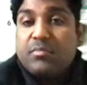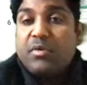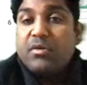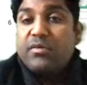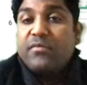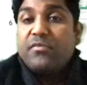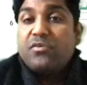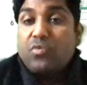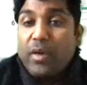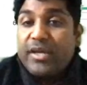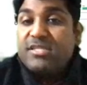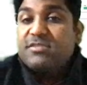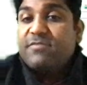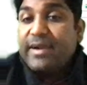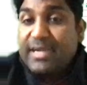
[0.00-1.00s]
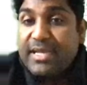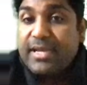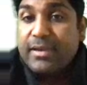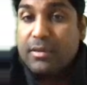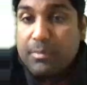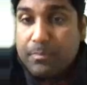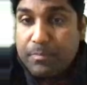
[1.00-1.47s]
amount of choice
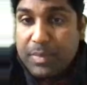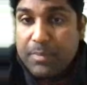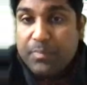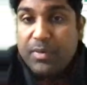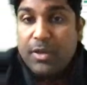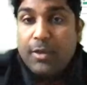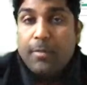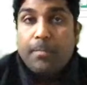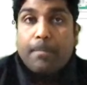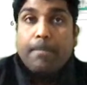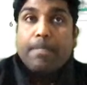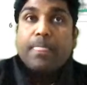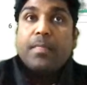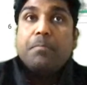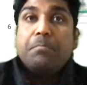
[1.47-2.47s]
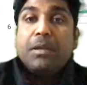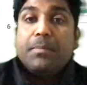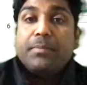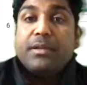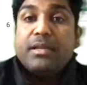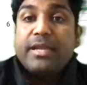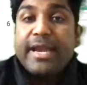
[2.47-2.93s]
fatigue. People
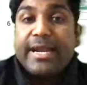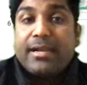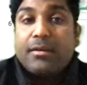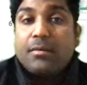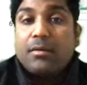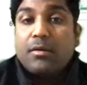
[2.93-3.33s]
get